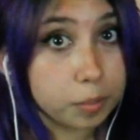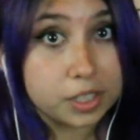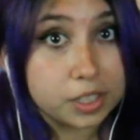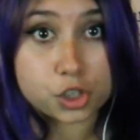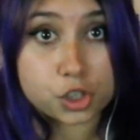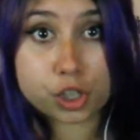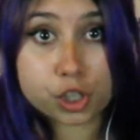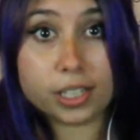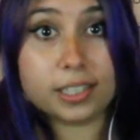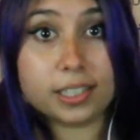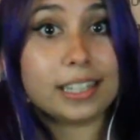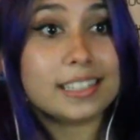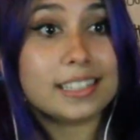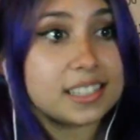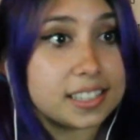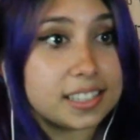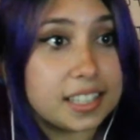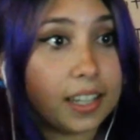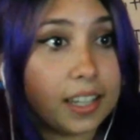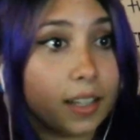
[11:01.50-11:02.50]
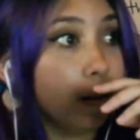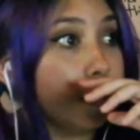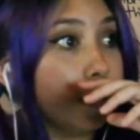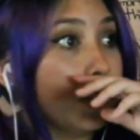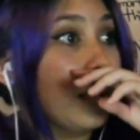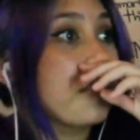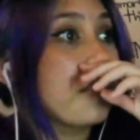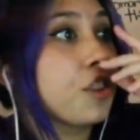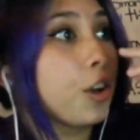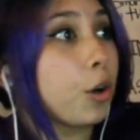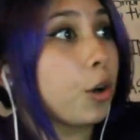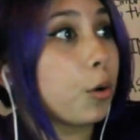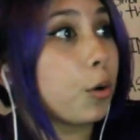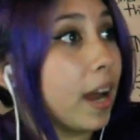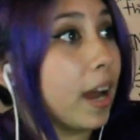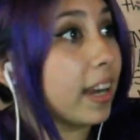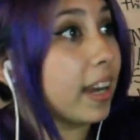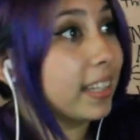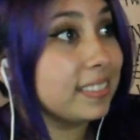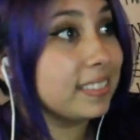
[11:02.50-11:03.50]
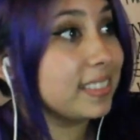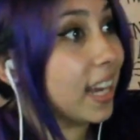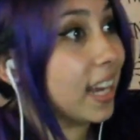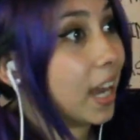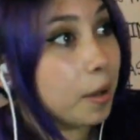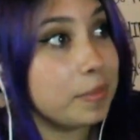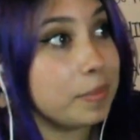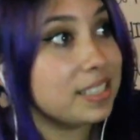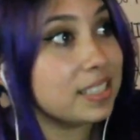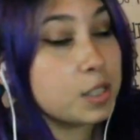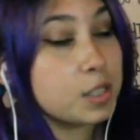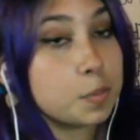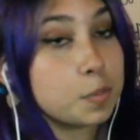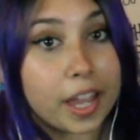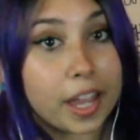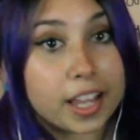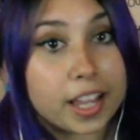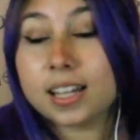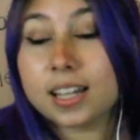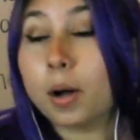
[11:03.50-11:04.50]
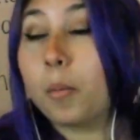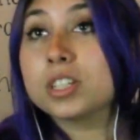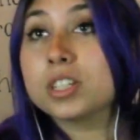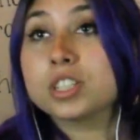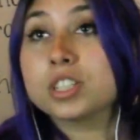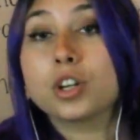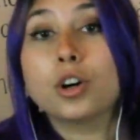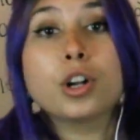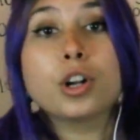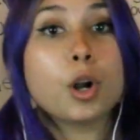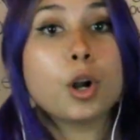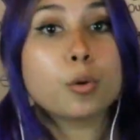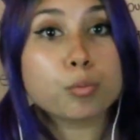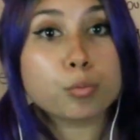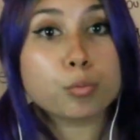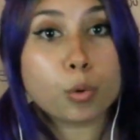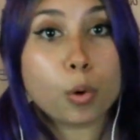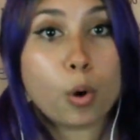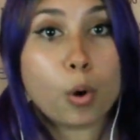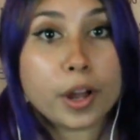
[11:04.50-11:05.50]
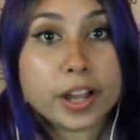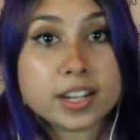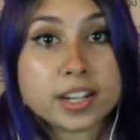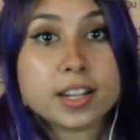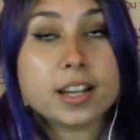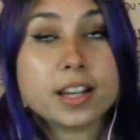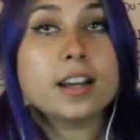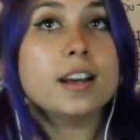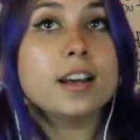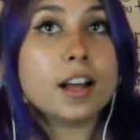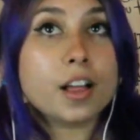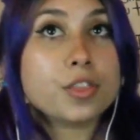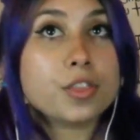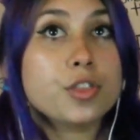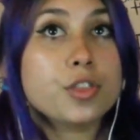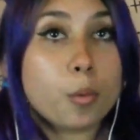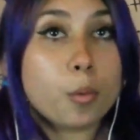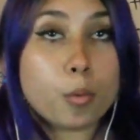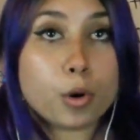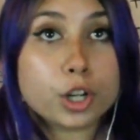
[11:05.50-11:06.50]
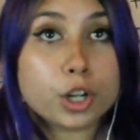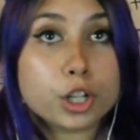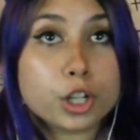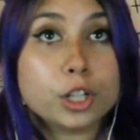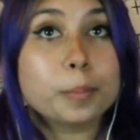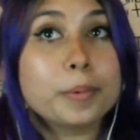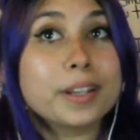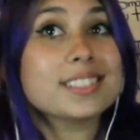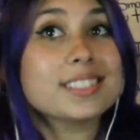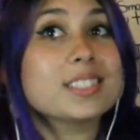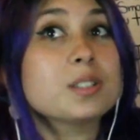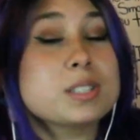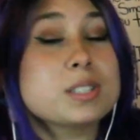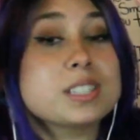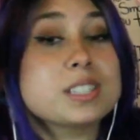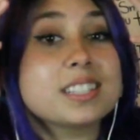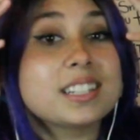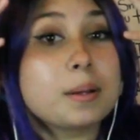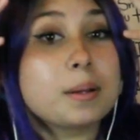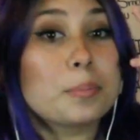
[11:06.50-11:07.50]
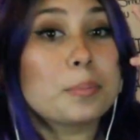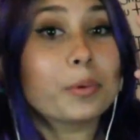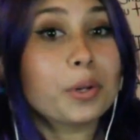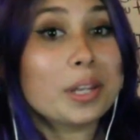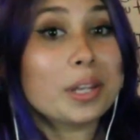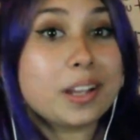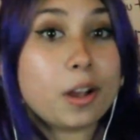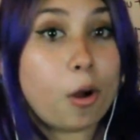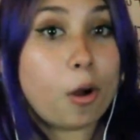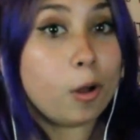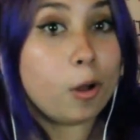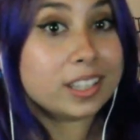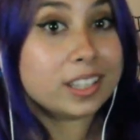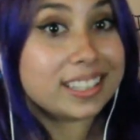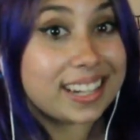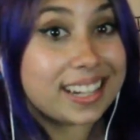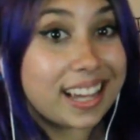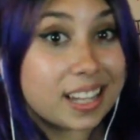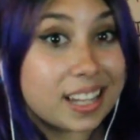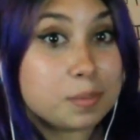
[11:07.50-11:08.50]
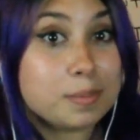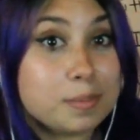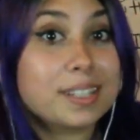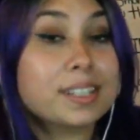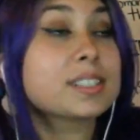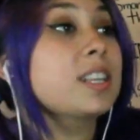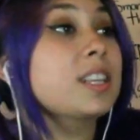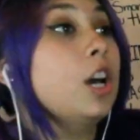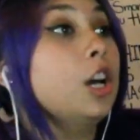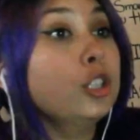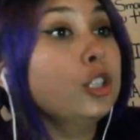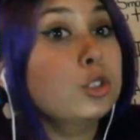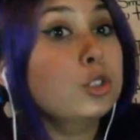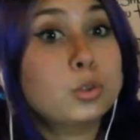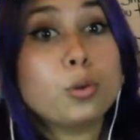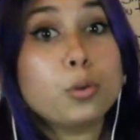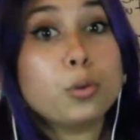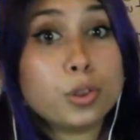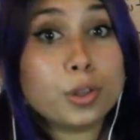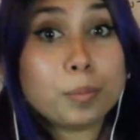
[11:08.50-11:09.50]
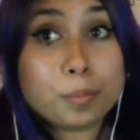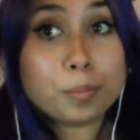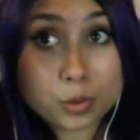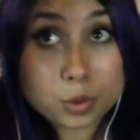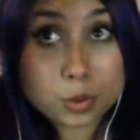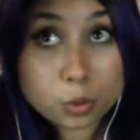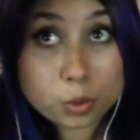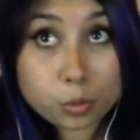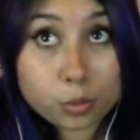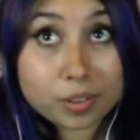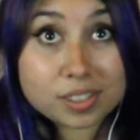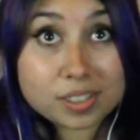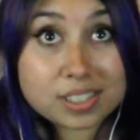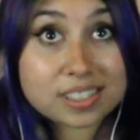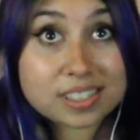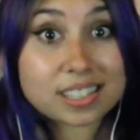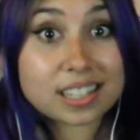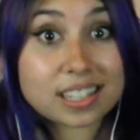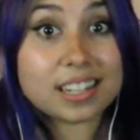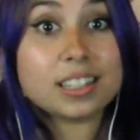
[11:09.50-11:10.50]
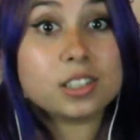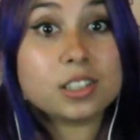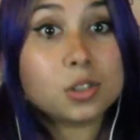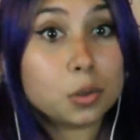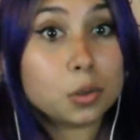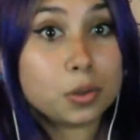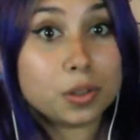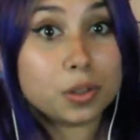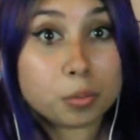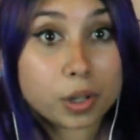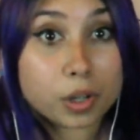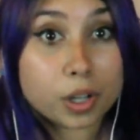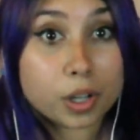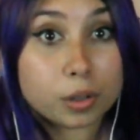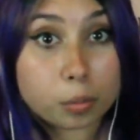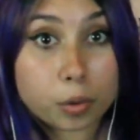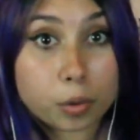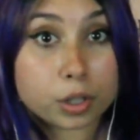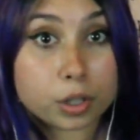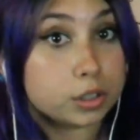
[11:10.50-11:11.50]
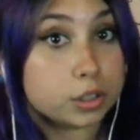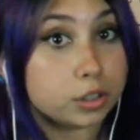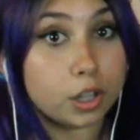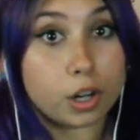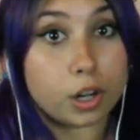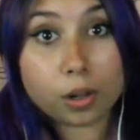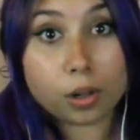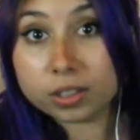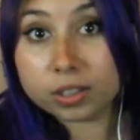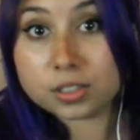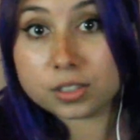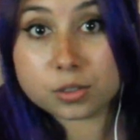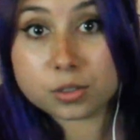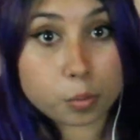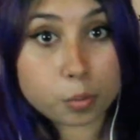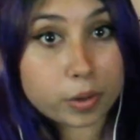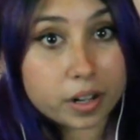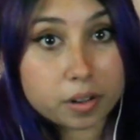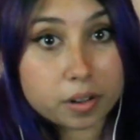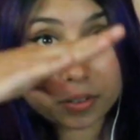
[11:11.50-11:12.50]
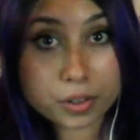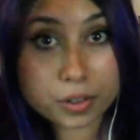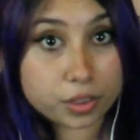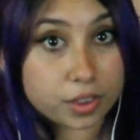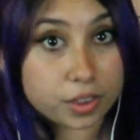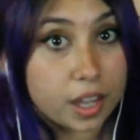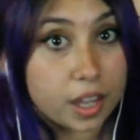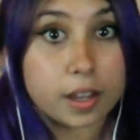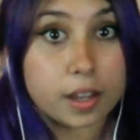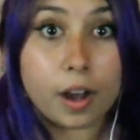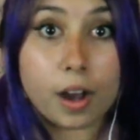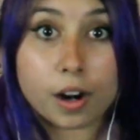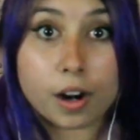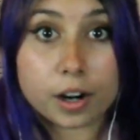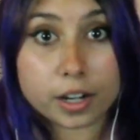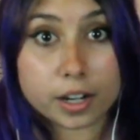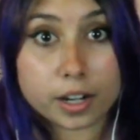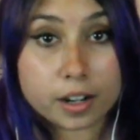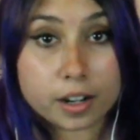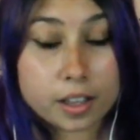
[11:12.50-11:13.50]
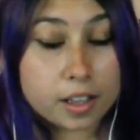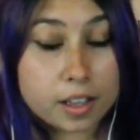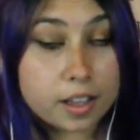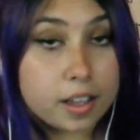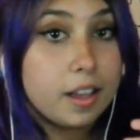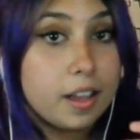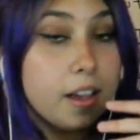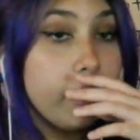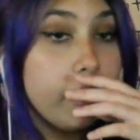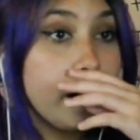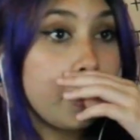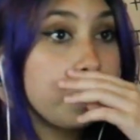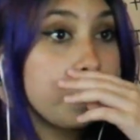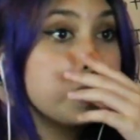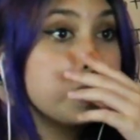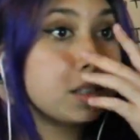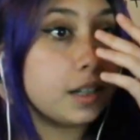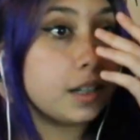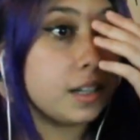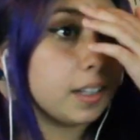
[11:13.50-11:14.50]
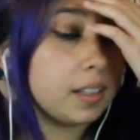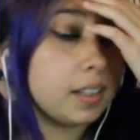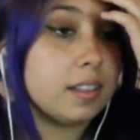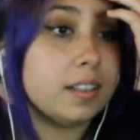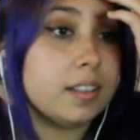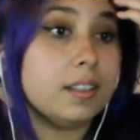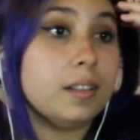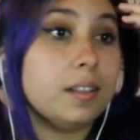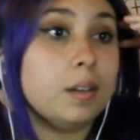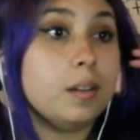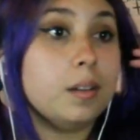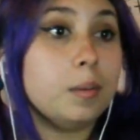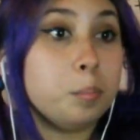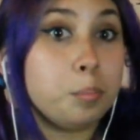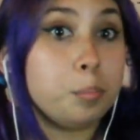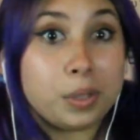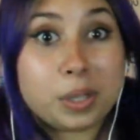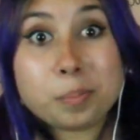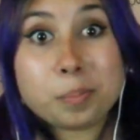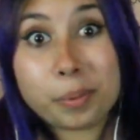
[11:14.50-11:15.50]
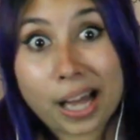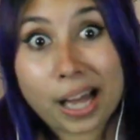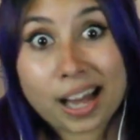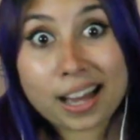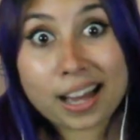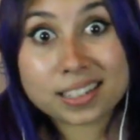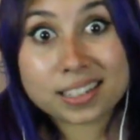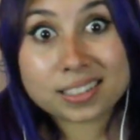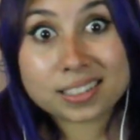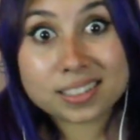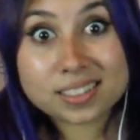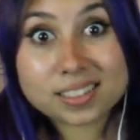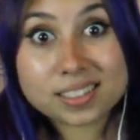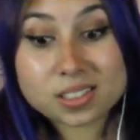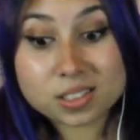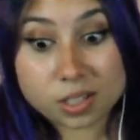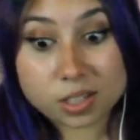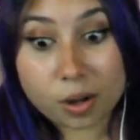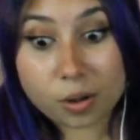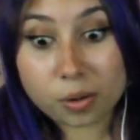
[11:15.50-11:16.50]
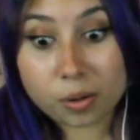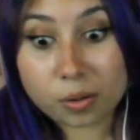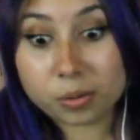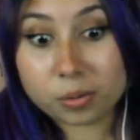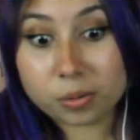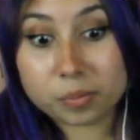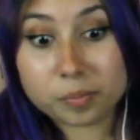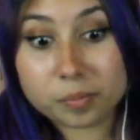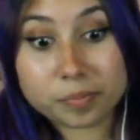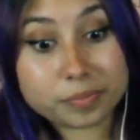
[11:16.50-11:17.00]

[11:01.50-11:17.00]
and shit and seal the cracking time and space that was gonna ruin the world because it was gonna bring all the nightmares to the city, to the real world, not only to wherever they are. It was gonna be bad. So